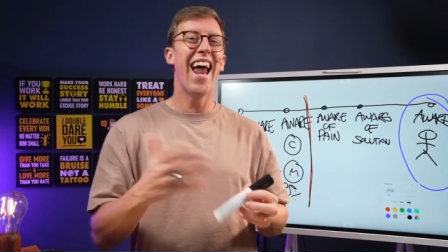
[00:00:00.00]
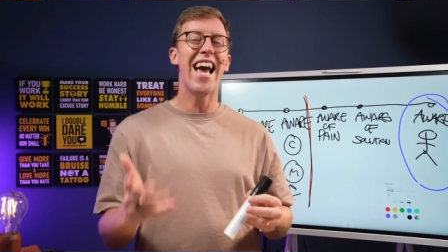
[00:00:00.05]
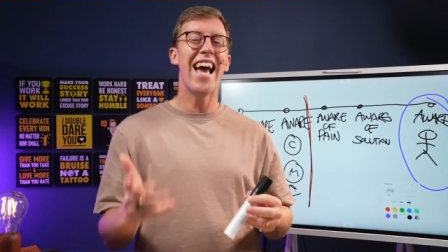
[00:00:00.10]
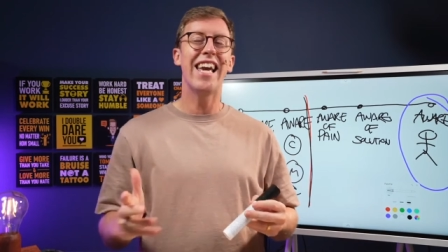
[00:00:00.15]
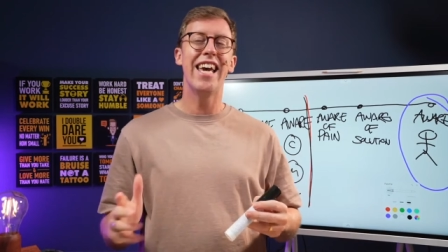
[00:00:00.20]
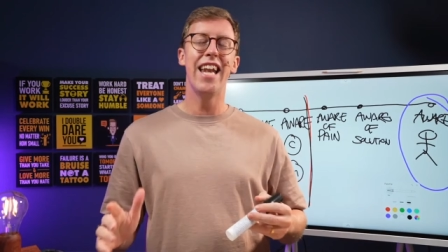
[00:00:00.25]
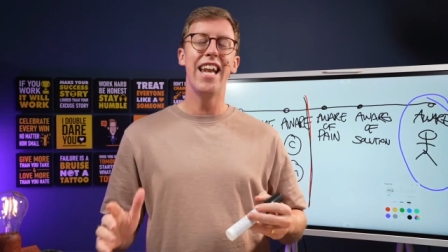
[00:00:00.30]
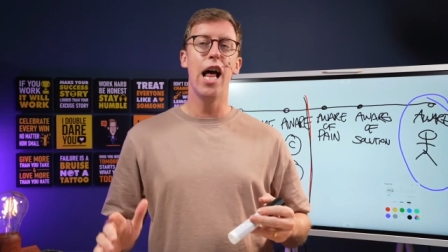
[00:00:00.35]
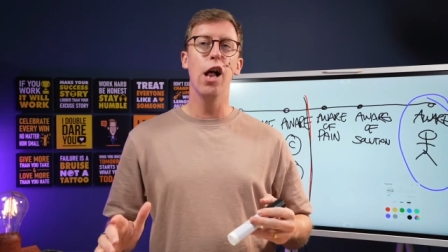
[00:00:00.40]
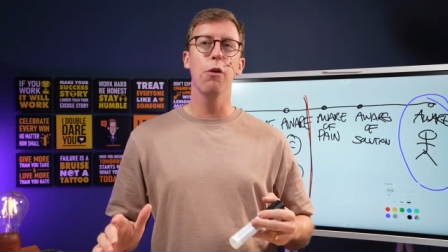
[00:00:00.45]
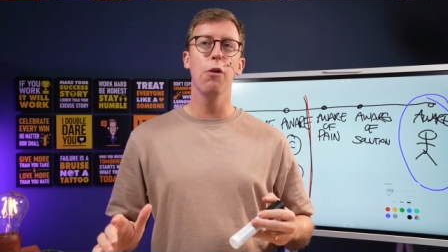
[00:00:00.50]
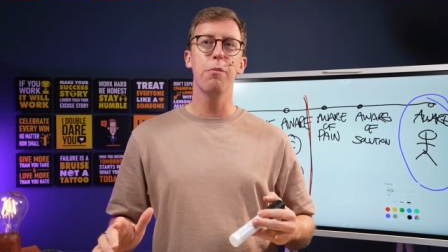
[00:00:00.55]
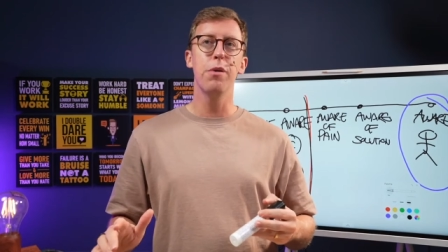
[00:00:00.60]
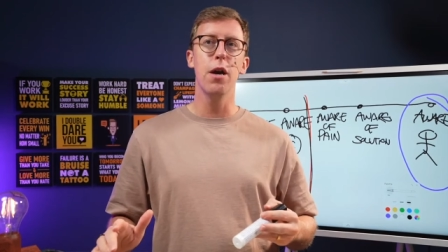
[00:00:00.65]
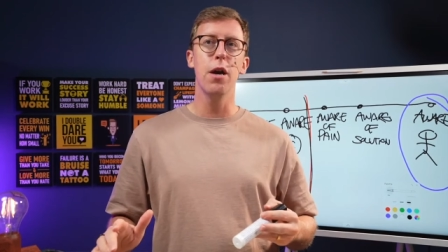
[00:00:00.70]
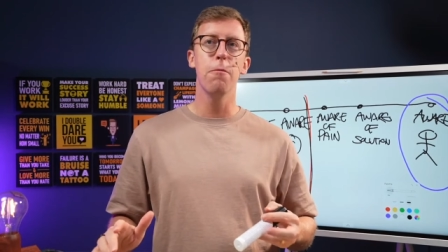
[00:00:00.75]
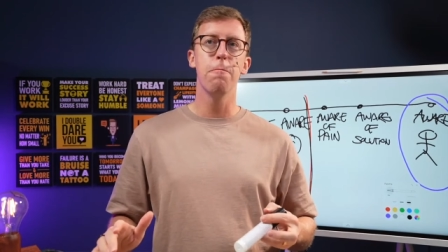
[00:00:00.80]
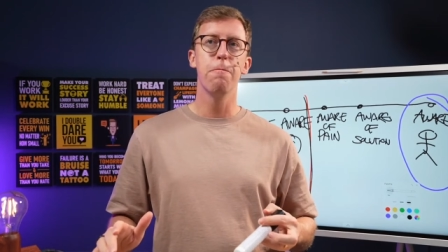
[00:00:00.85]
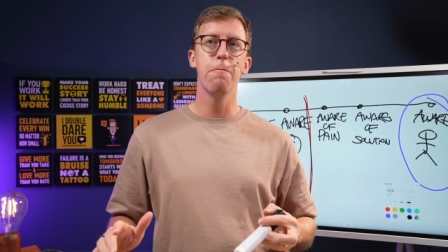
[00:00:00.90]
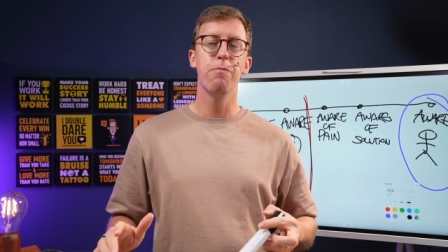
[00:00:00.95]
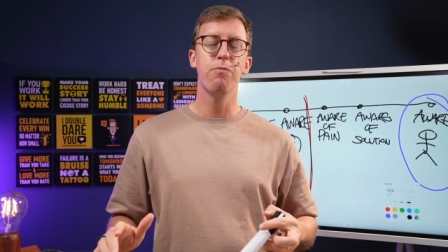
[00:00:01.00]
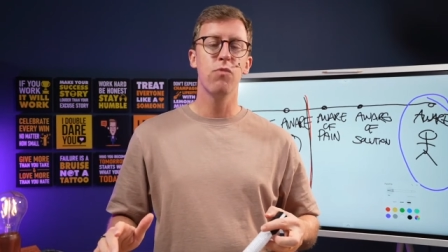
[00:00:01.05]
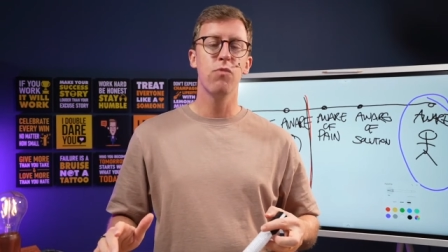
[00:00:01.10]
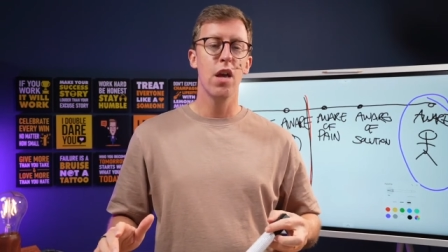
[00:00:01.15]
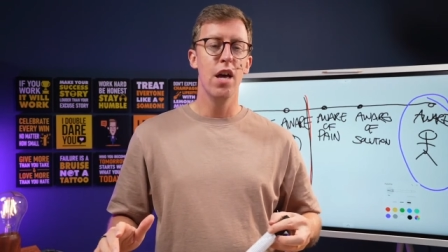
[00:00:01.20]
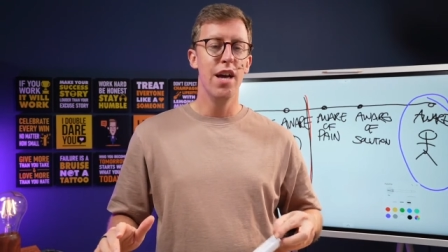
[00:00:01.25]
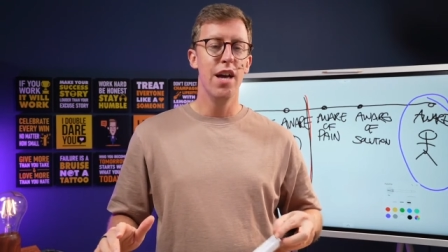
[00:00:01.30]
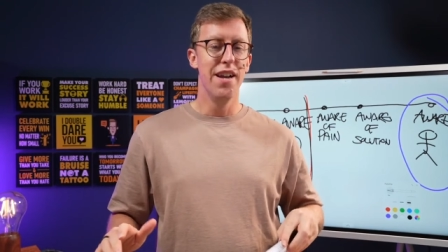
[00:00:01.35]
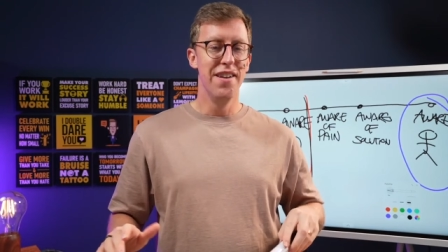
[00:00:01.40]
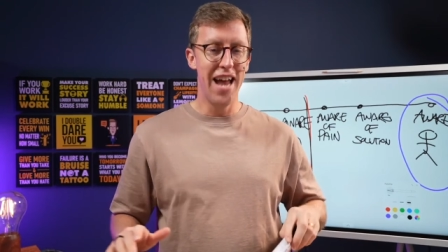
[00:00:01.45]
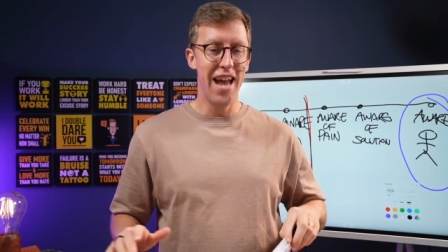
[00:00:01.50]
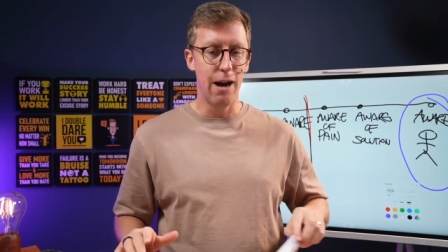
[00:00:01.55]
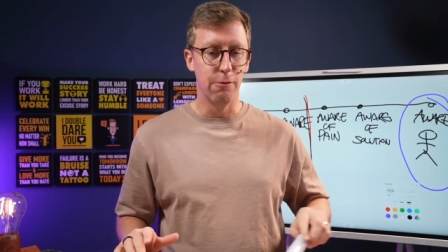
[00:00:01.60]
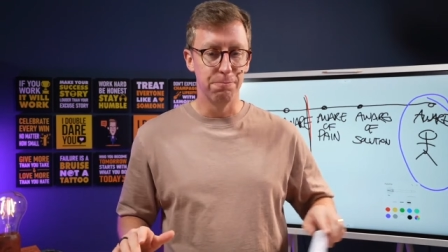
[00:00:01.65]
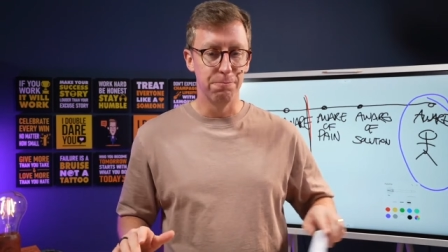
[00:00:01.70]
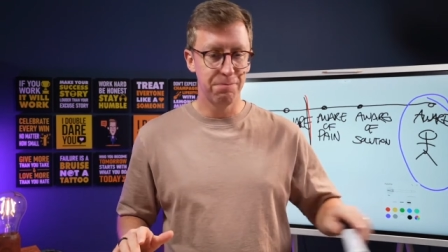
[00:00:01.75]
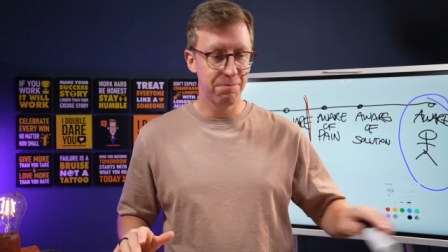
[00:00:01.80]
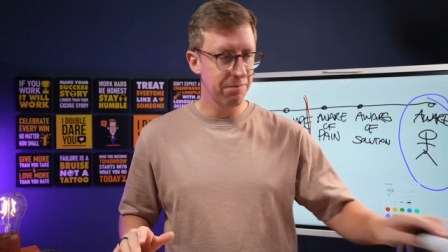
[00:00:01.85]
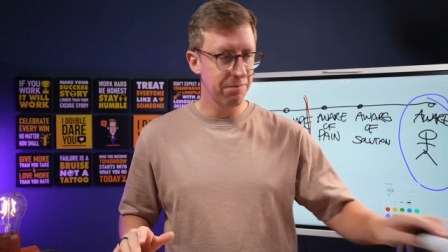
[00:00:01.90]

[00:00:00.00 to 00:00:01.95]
I can help you. Now,